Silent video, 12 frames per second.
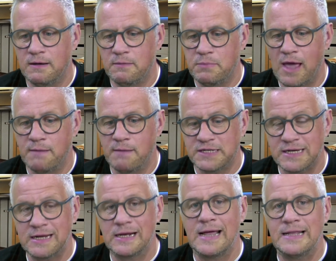became a
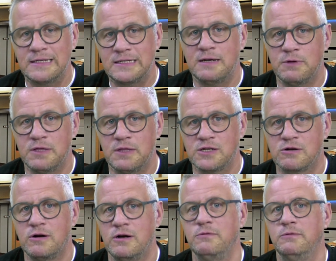single entity with its
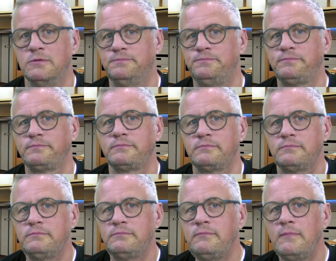crew
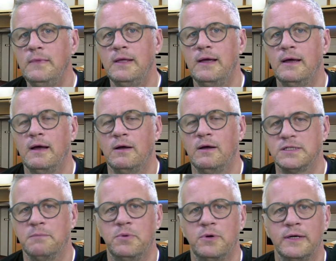at
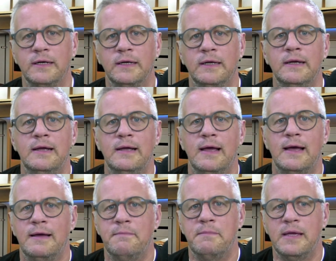some point, and